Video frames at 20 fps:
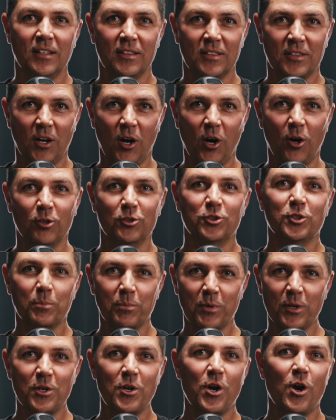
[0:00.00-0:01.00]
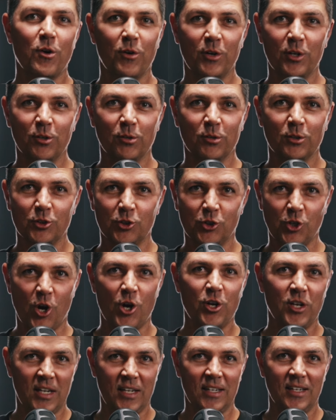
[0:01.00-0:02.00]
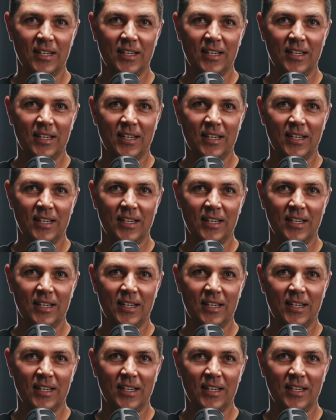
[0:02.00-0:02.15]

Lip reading: the entrepreneurial journey.